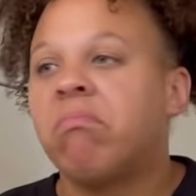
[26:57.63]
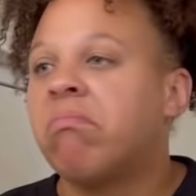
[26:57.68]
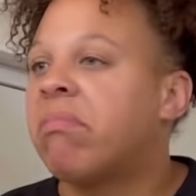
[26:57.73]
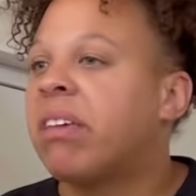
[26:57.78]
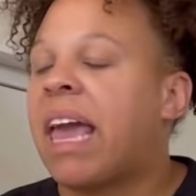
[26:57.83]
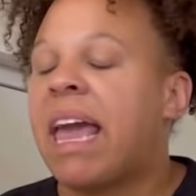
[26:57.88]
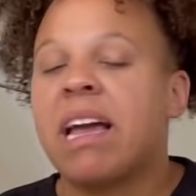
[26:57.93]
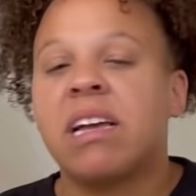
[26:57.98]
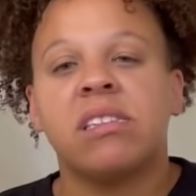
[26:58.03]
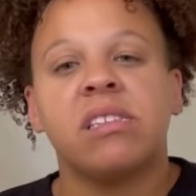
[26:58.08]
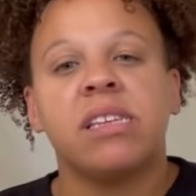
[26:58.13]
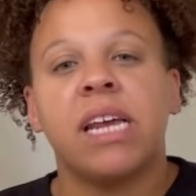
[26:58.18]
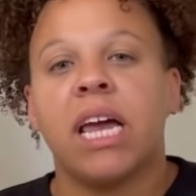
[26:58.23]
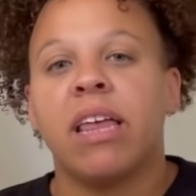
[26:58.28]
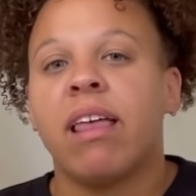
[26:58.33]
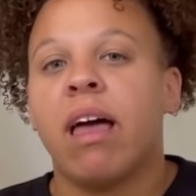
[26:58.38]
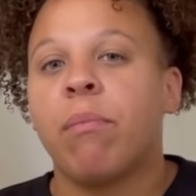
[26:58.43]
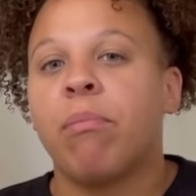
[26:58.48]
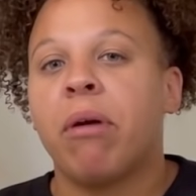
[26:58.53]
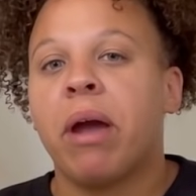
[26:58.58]
Can't stand
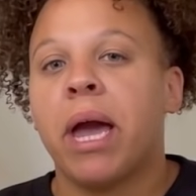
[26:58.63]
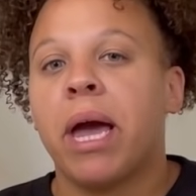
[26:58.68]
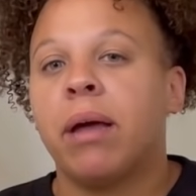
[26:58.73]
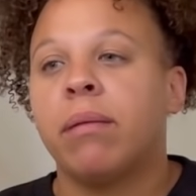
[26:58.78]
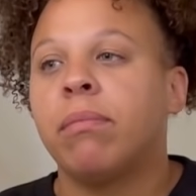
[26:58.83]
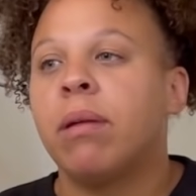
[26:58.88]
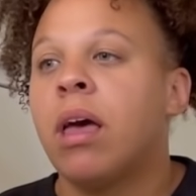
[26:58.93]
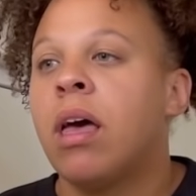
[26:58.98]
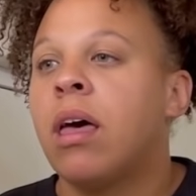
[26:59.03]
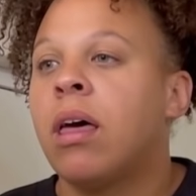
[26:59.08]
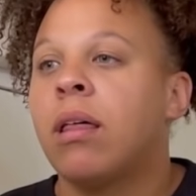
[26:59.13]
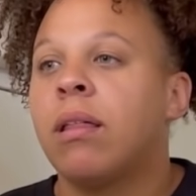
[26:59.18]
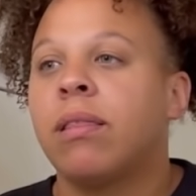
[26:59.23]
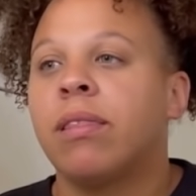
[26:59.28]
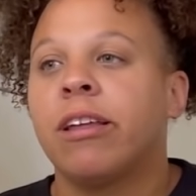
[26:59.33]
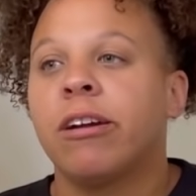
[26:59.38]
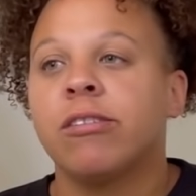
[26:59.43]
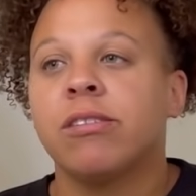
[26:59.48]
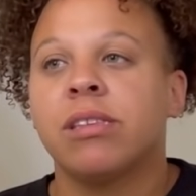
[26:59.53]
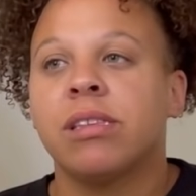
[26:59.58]
that brand.
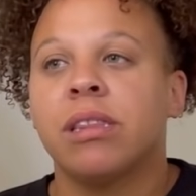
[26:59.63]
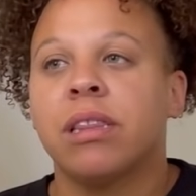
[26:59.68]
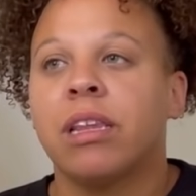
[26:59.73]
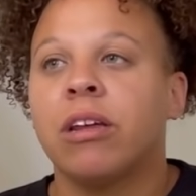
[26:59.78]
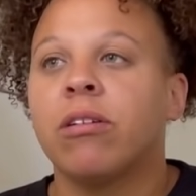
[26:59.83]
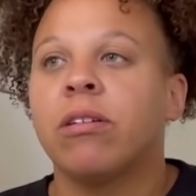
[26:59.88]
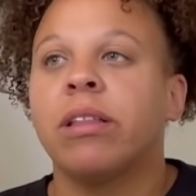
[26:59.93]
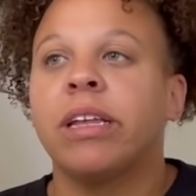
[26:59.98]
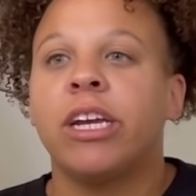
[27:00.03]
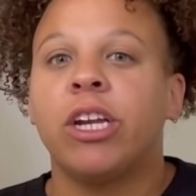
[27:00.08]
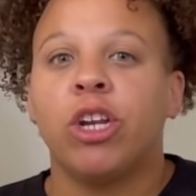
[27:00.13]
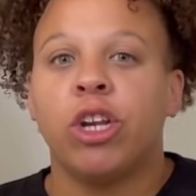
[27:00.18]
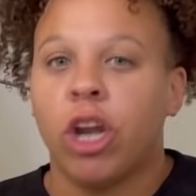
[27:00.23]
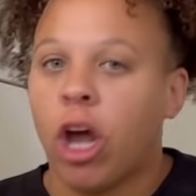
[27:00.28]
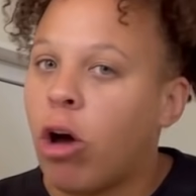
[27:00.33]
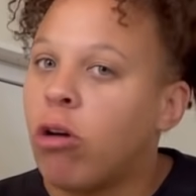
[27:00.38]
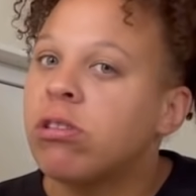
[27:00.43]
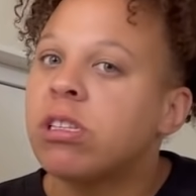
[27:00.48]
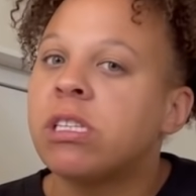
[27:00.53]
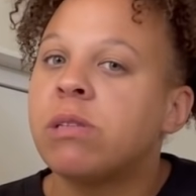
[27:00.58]
There's literally
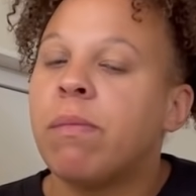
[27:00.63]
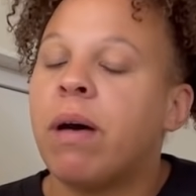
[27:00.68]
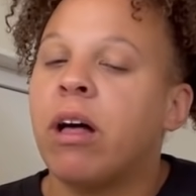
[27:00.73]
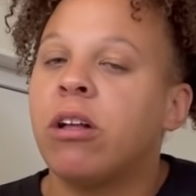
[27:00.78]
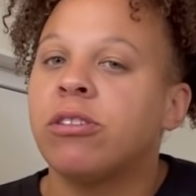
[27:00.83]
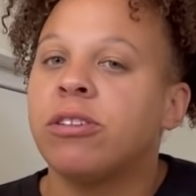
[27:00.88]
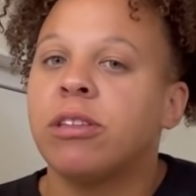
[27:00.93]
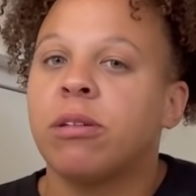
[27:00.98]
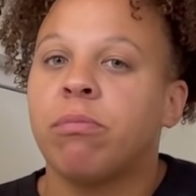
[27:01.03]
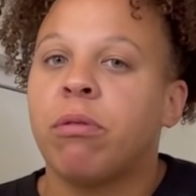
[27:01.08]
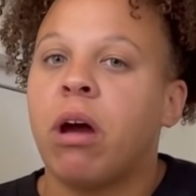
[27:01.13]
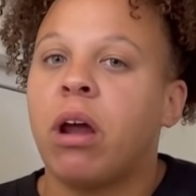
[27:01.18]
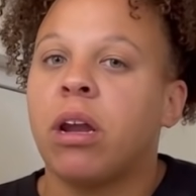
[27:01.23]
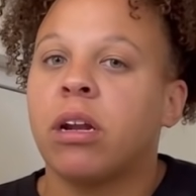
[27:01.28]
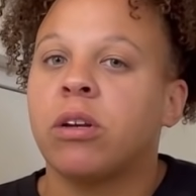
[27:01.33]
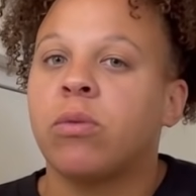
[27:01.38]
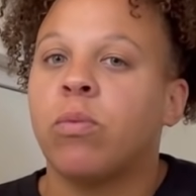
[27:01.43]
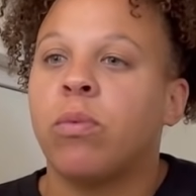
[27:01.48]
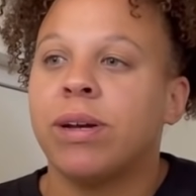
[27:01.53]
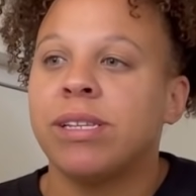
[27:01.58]
no smell to the
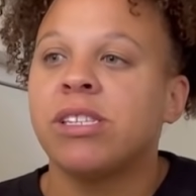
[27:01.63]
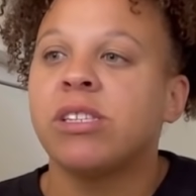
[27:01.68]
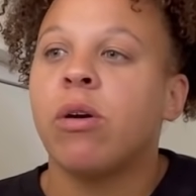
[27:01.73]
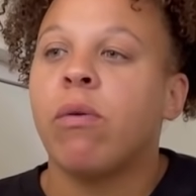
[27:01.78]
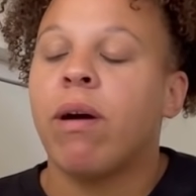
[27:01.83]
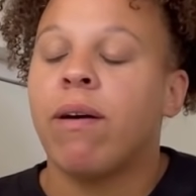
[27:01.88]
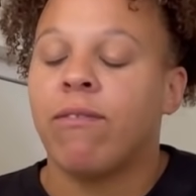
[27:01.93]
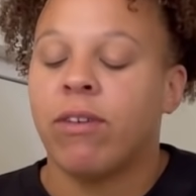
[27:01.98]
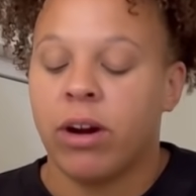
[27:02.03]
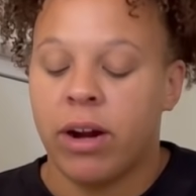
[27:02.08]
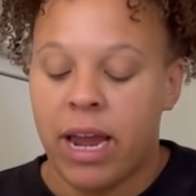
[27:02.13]
product whatsoever.